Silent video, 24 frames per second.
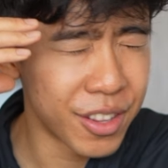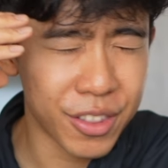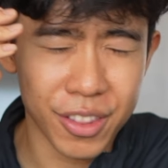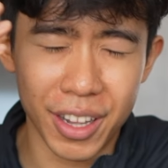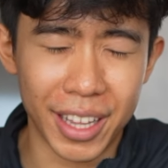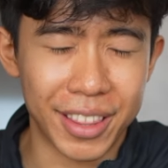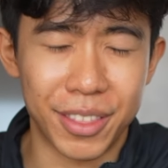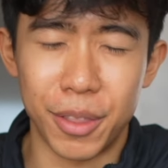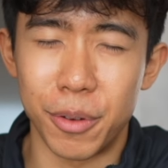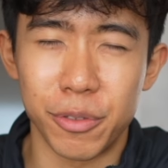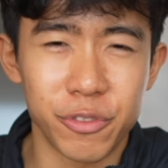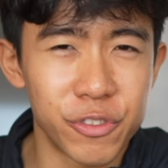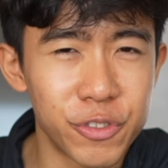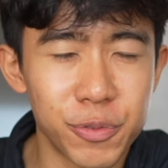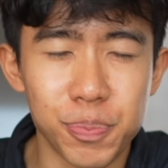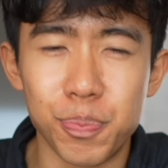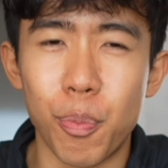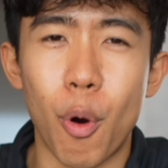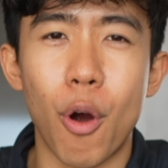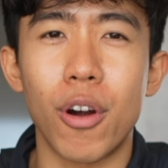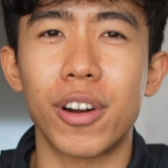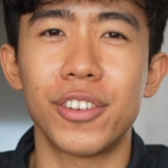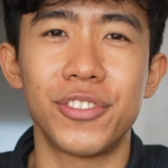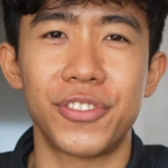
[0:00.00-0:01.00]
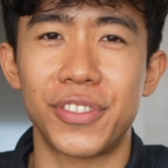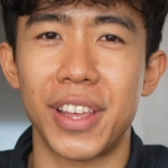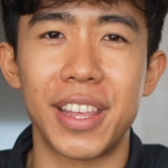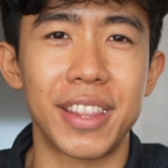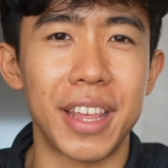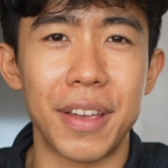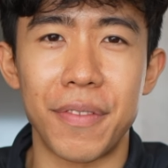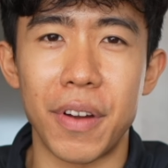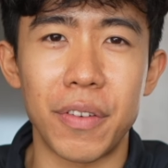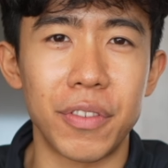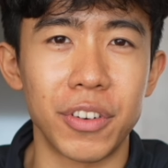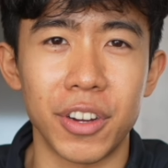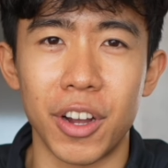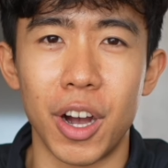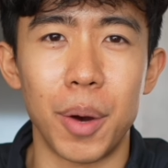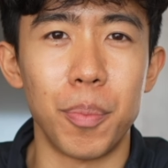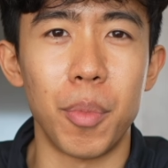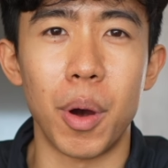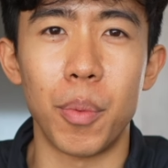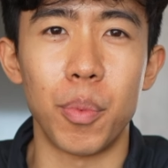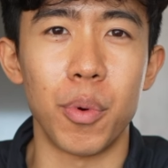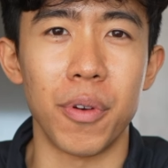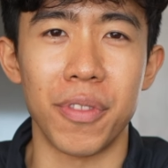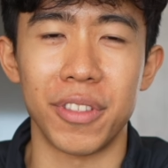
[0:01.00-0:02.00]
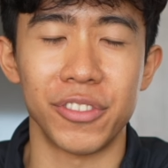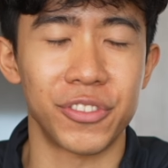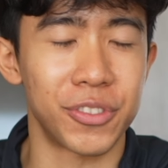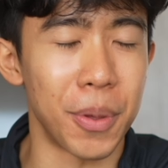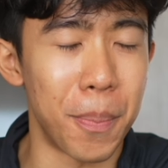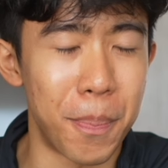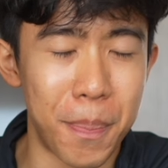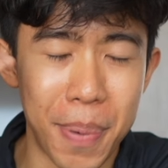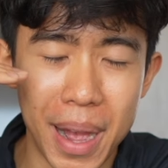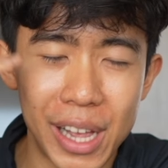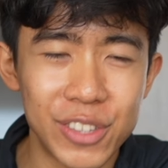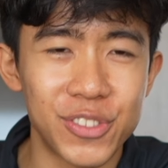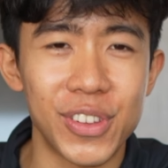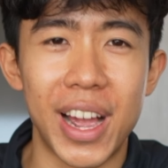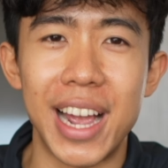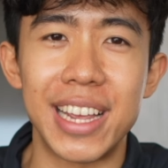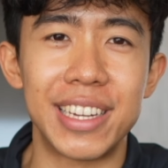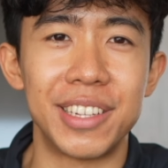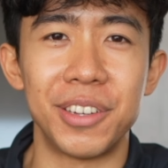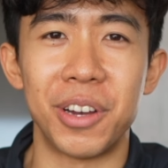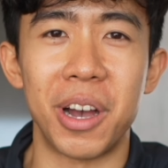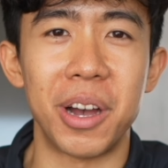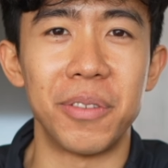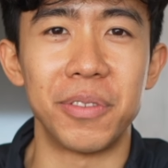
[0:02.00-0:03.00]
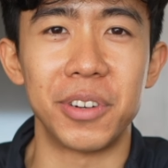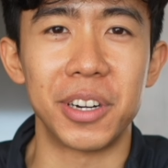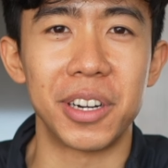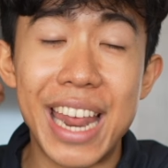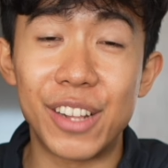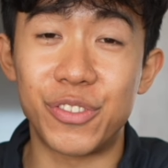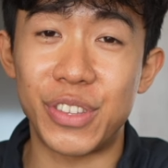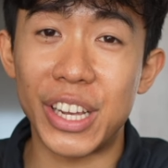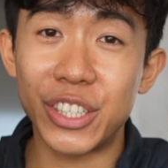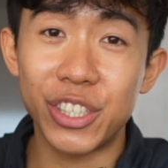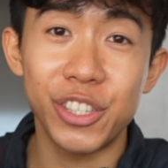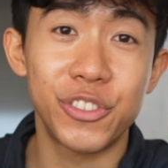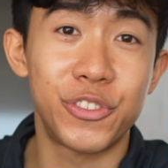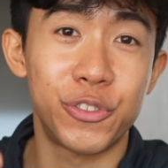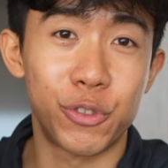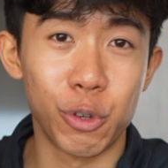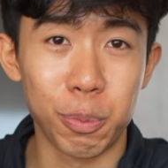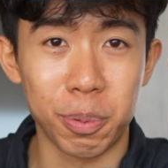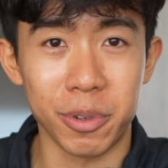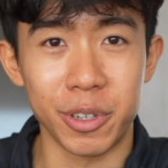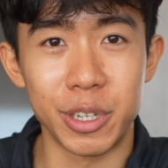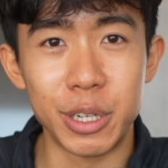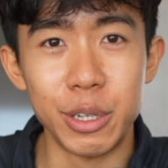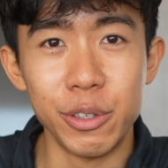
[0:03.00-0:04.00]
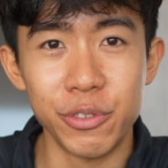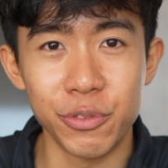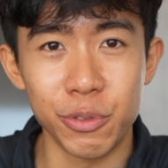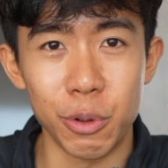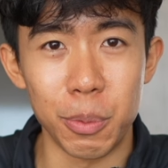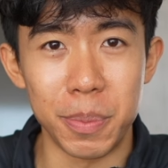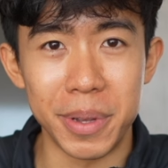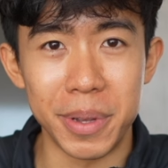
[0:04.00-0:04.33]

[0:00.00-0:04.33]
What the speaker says: like the smartest thing they've ever come up with. It's the best idea ever. And it's actually super useful